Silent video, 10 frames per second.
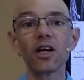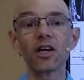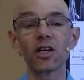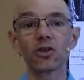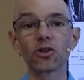
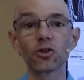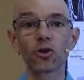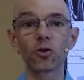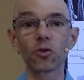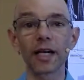in order to
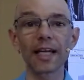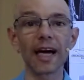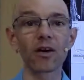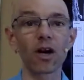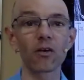create
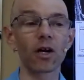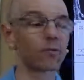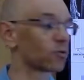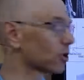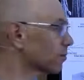our
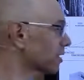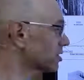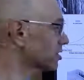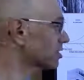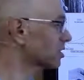outcomes with our
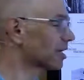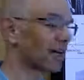patients.